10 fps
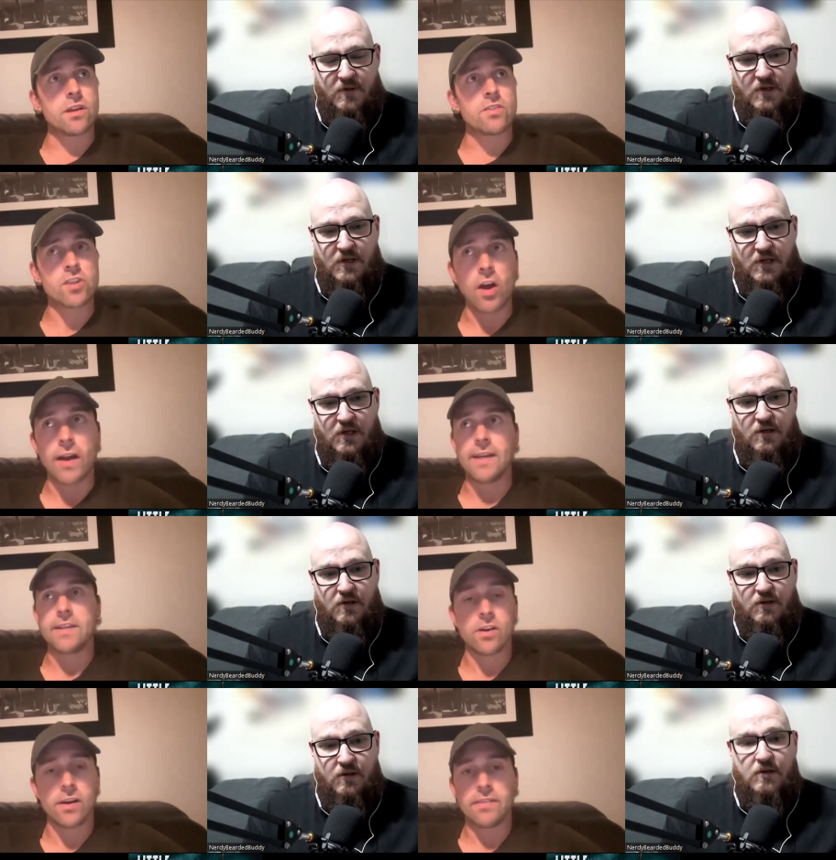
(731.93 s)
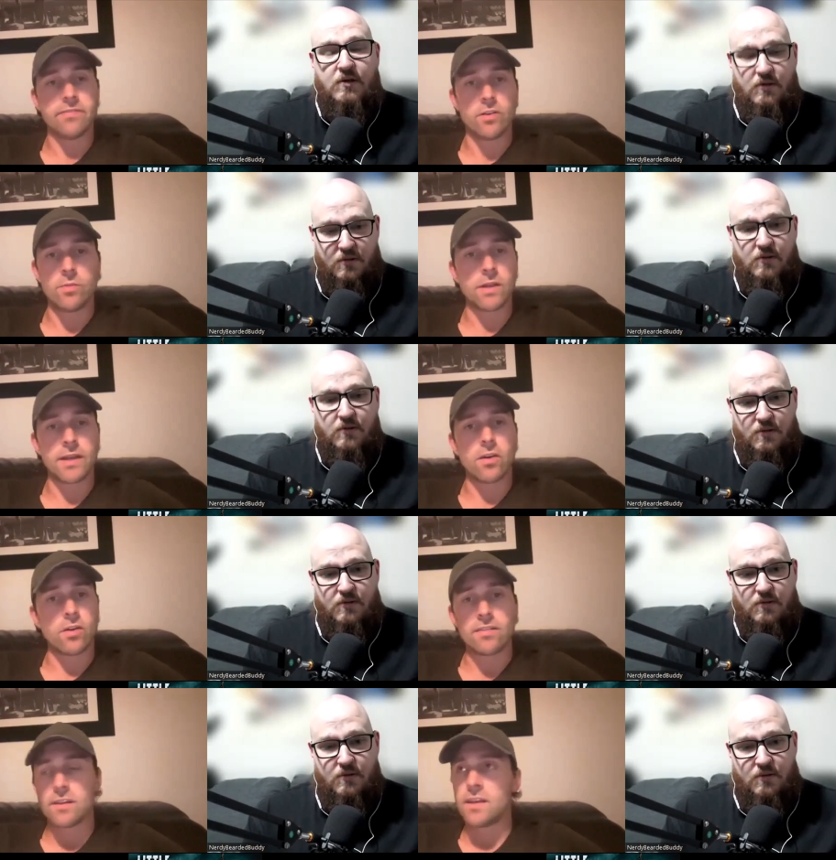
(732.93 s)
Speaker 1: a tiny, tiny film. Like
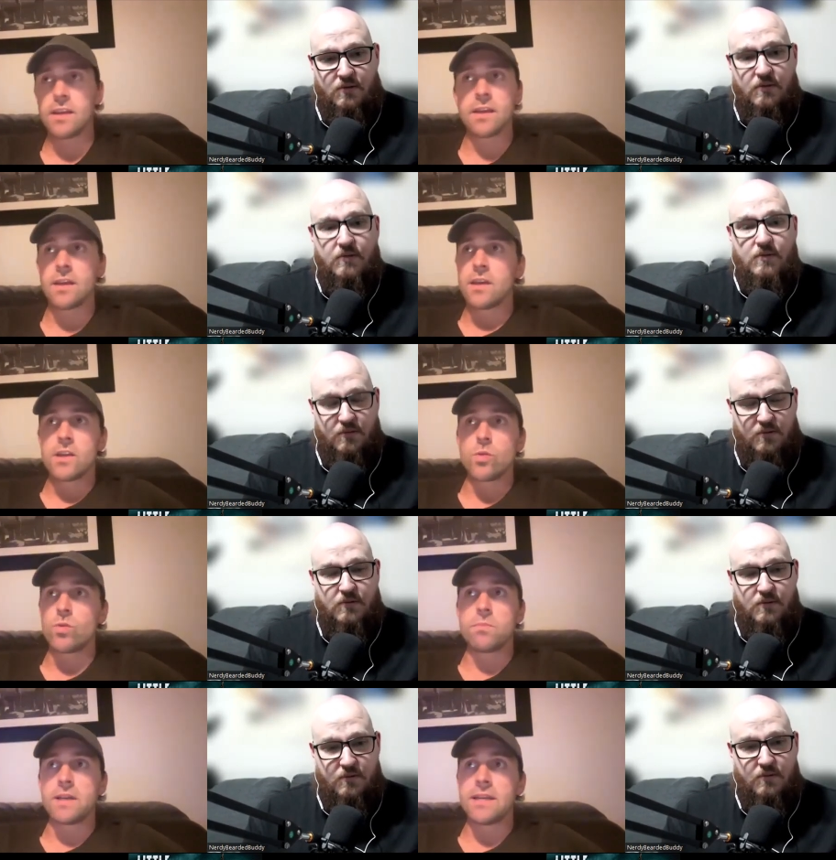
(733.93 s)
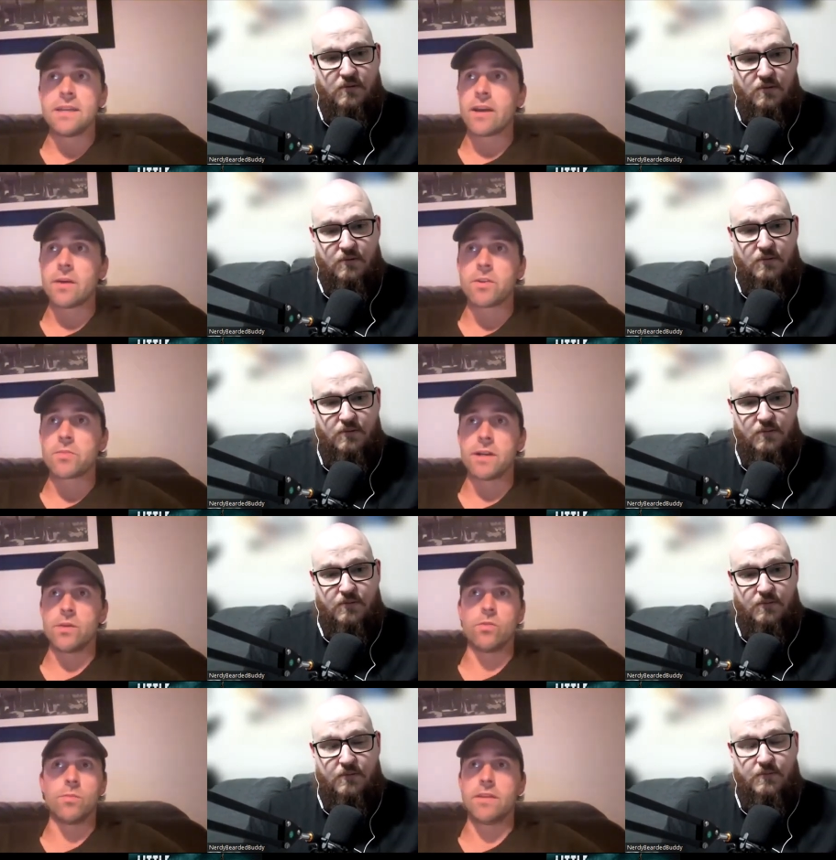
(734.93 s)
honestly, you wouldn't believe how much
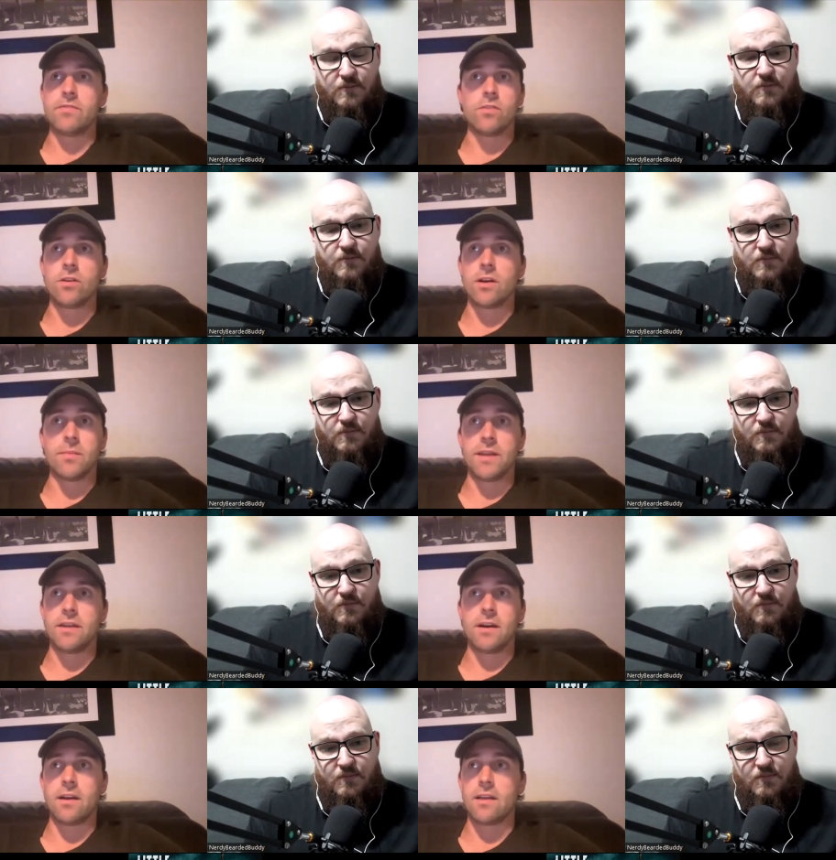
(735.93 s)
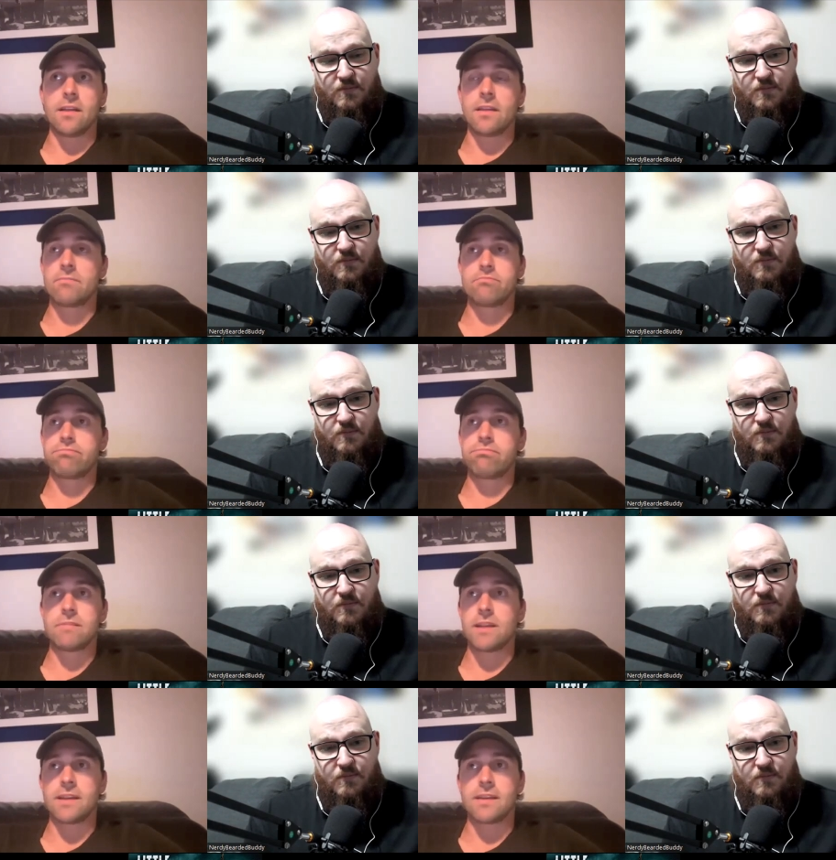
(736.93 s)
money it was made for. I mean, I,
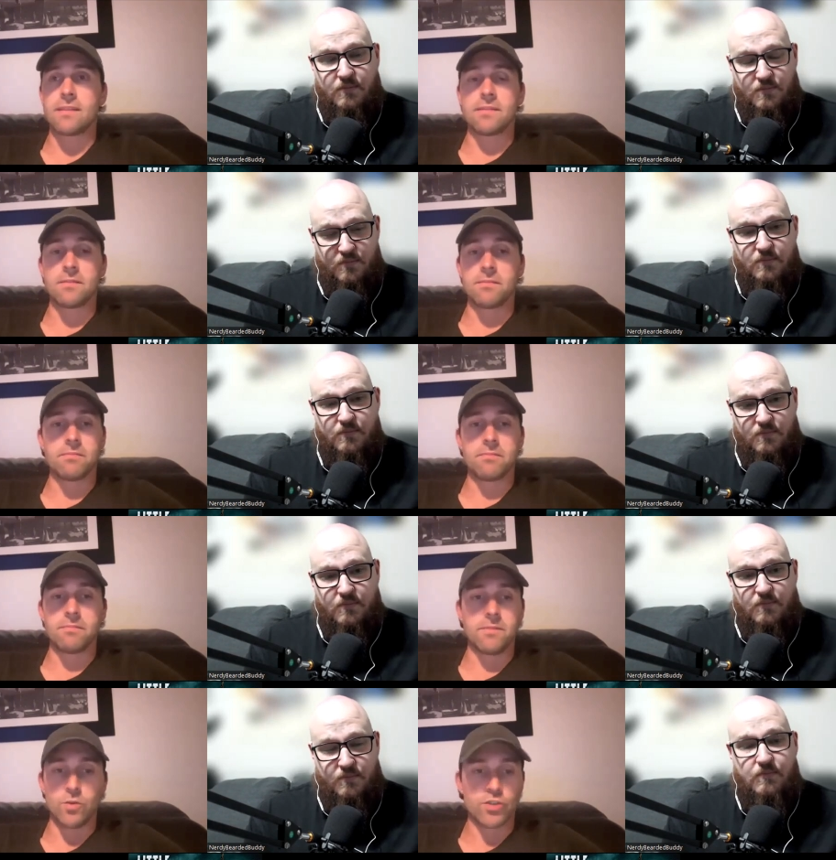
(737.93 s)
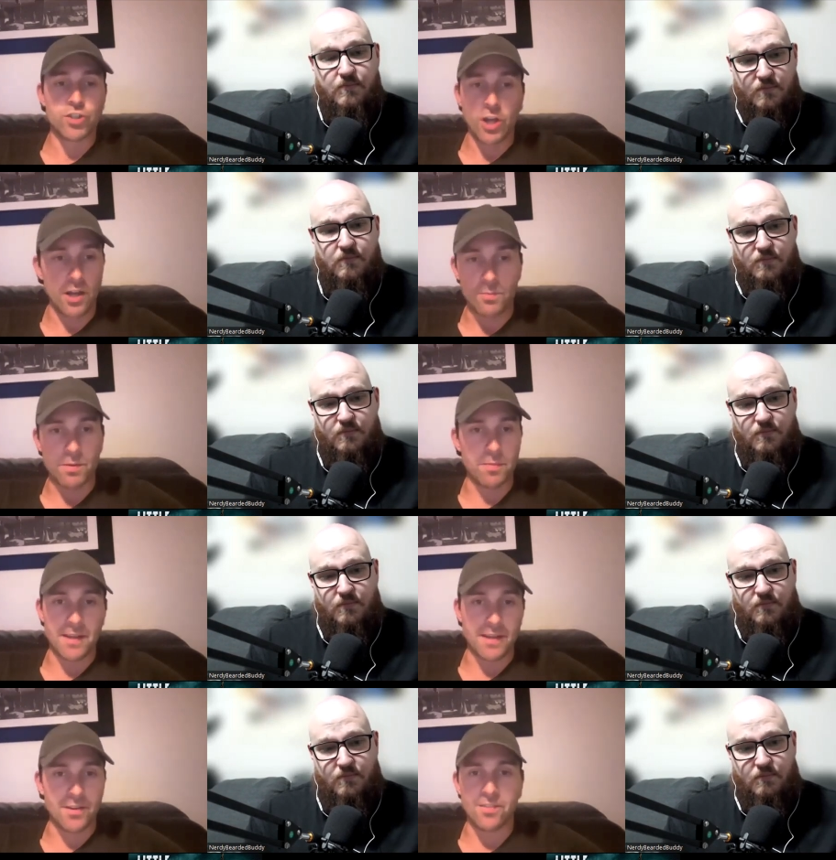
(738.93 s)
like your shirt
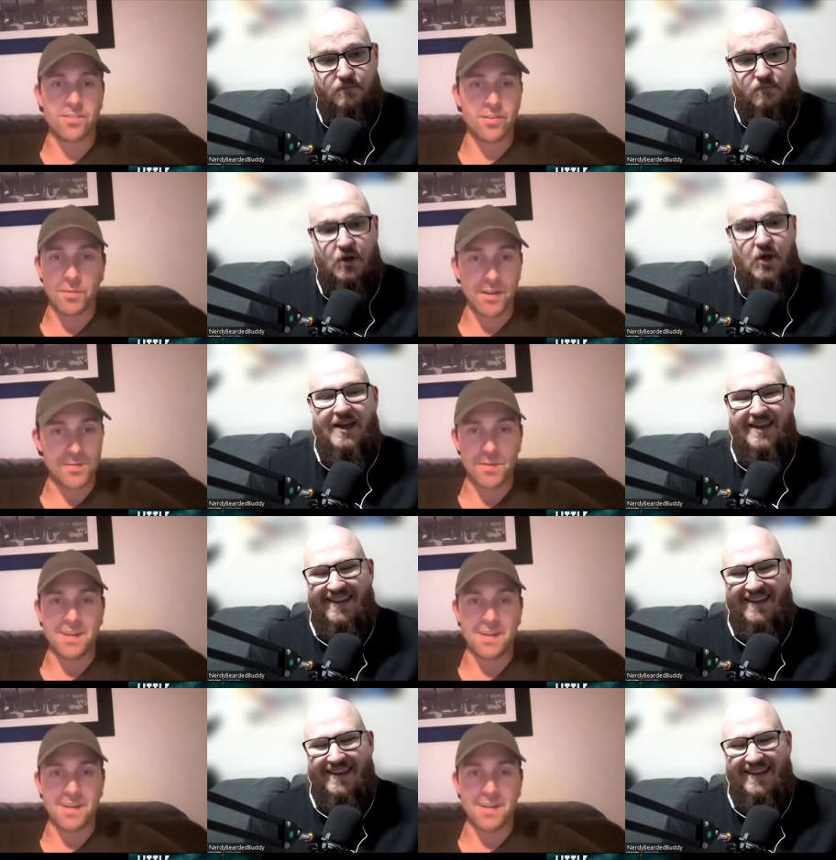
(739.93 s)
probably costs as much